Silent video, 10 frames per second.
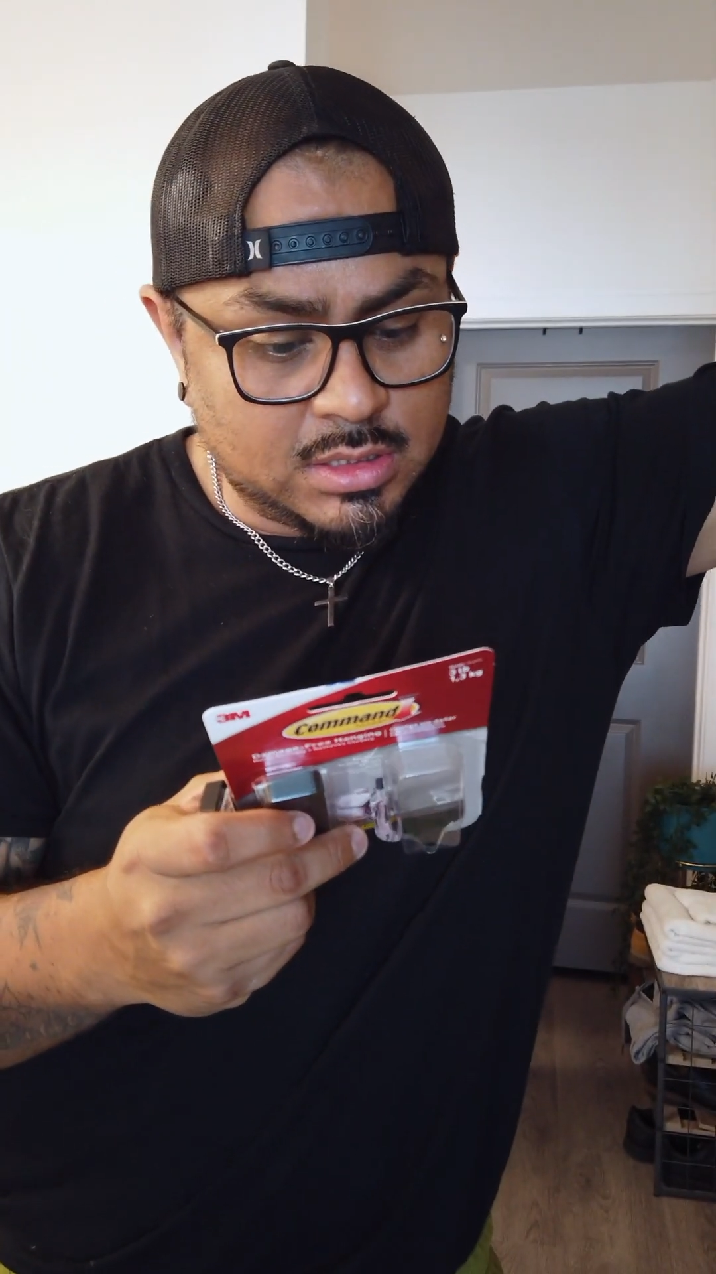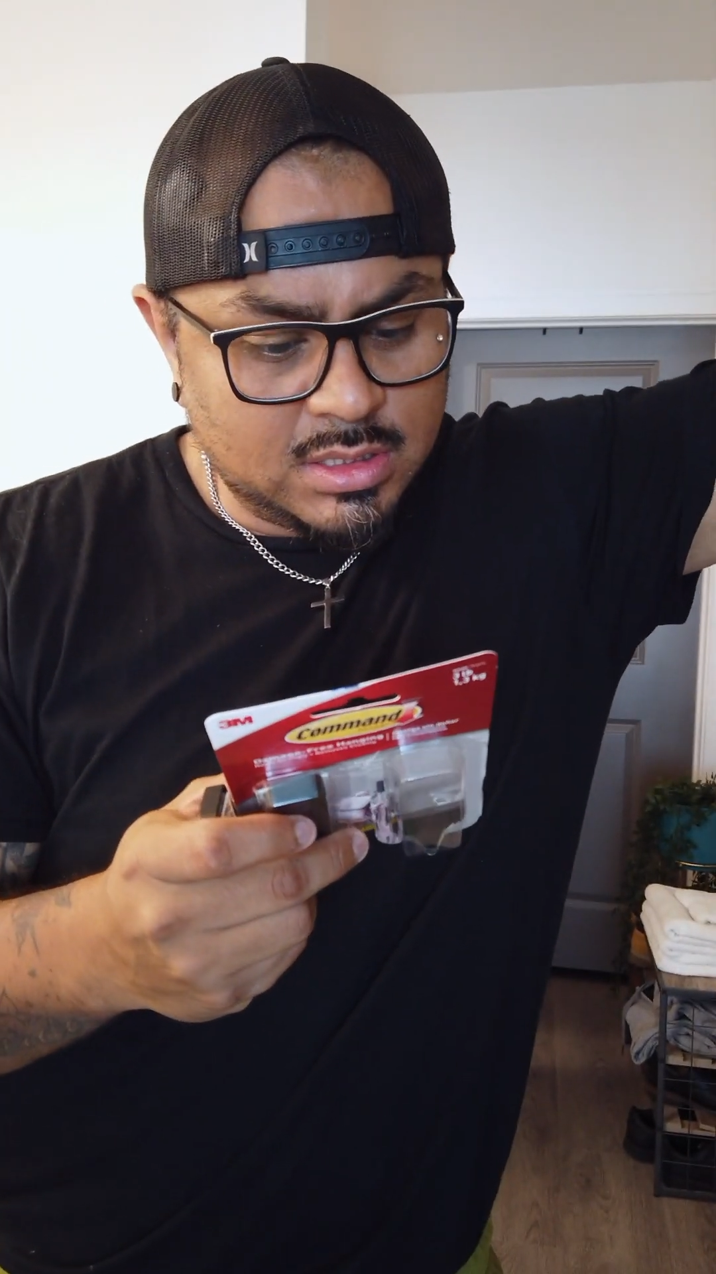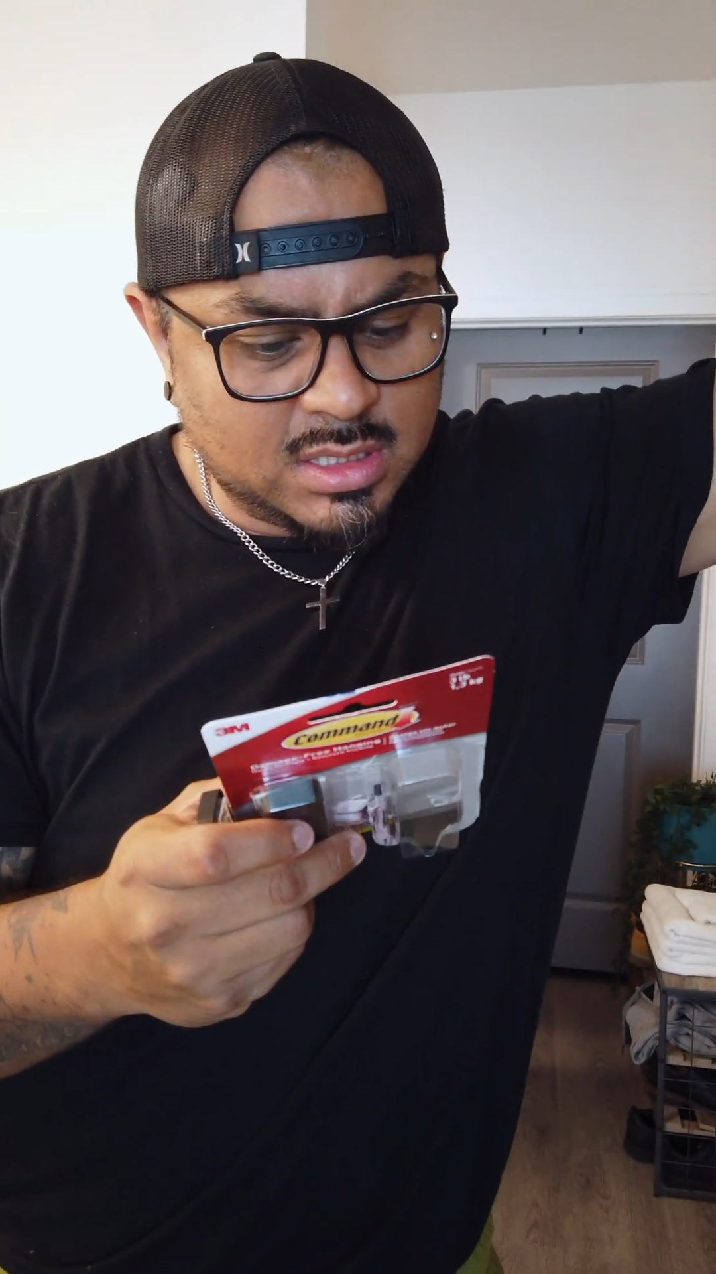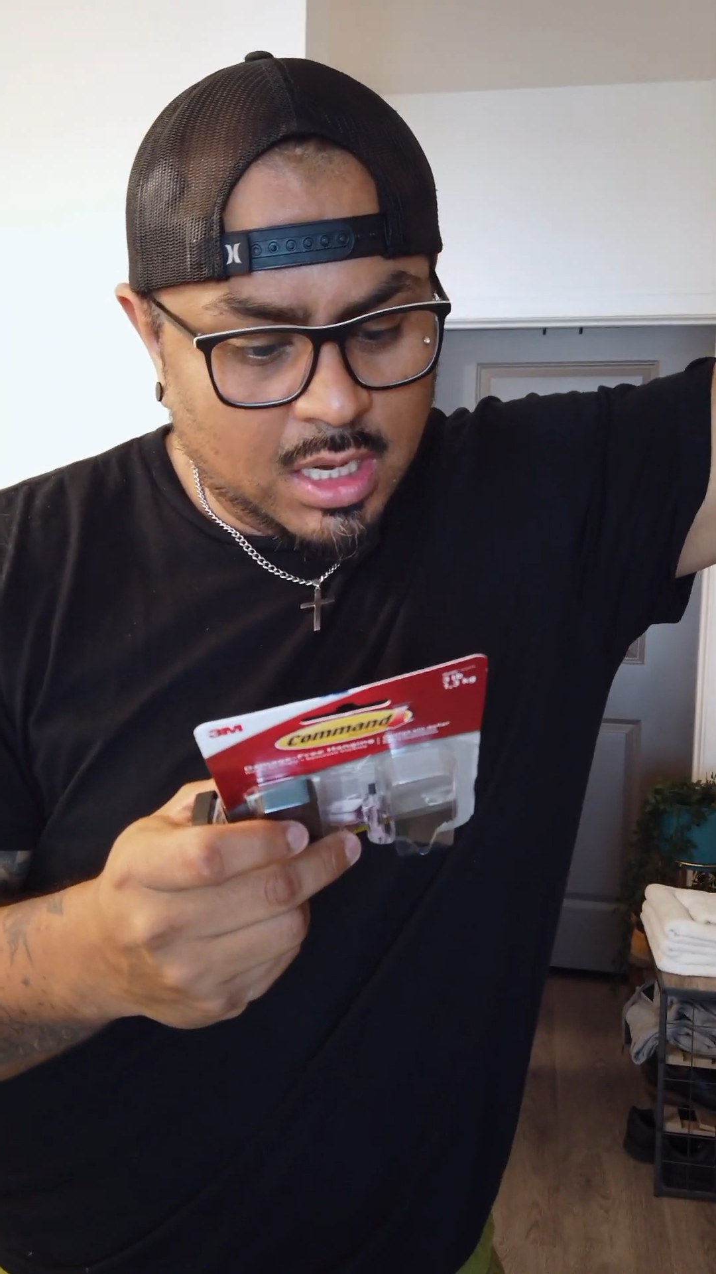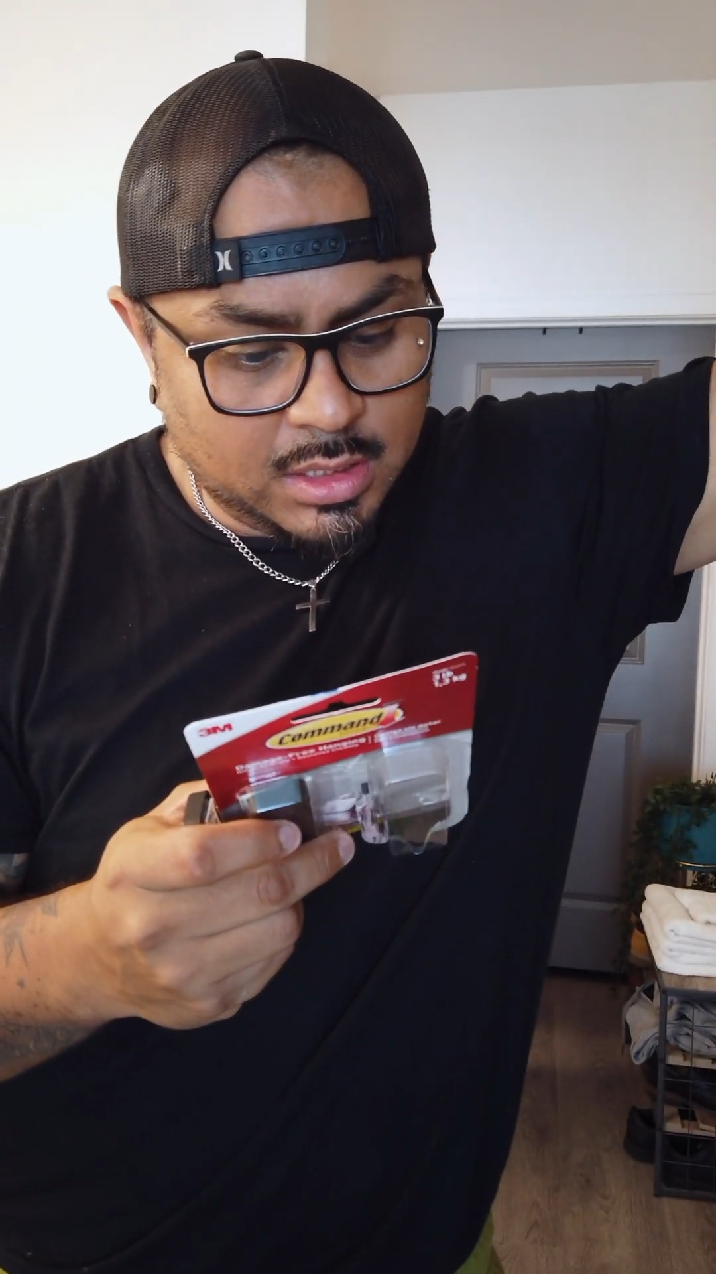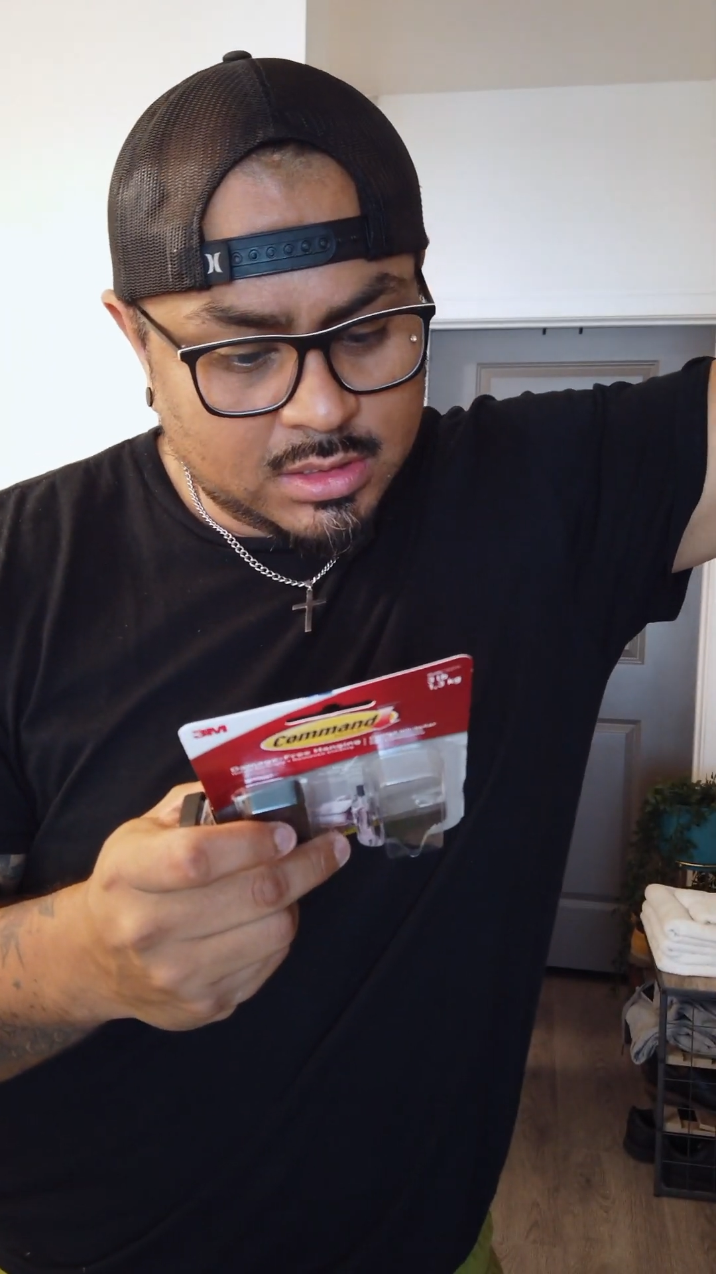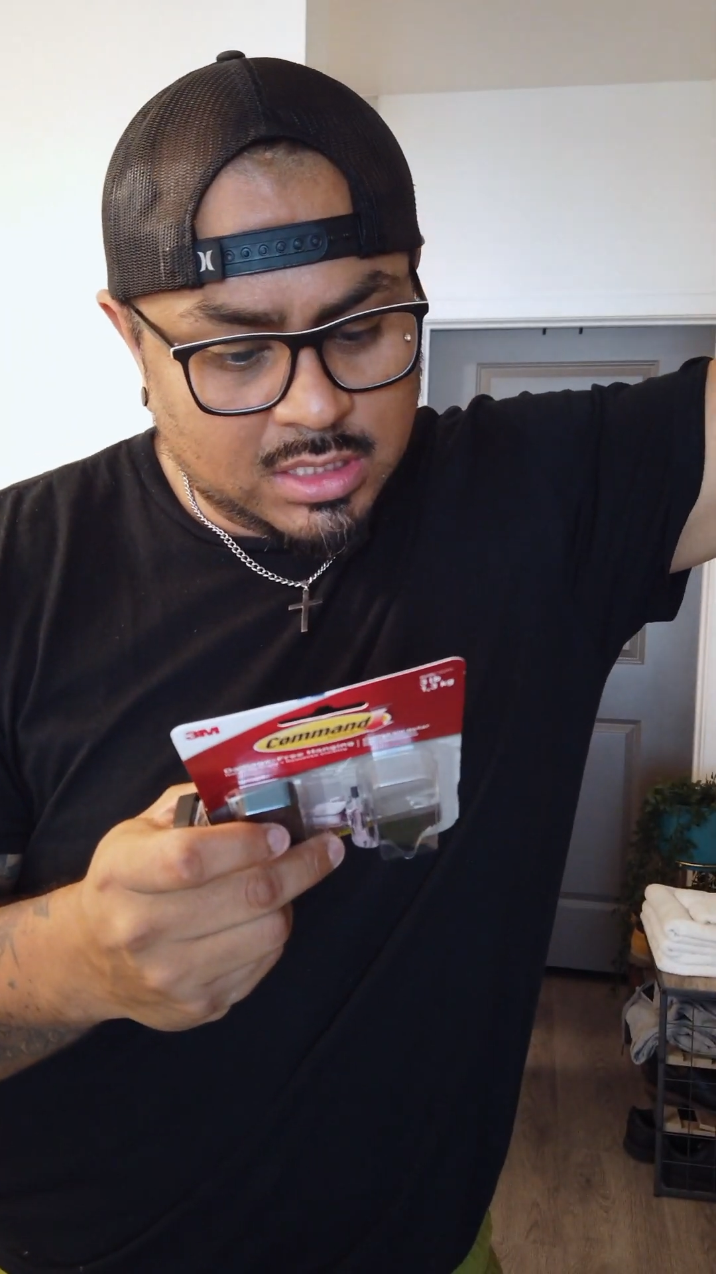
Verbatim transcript: this sucks.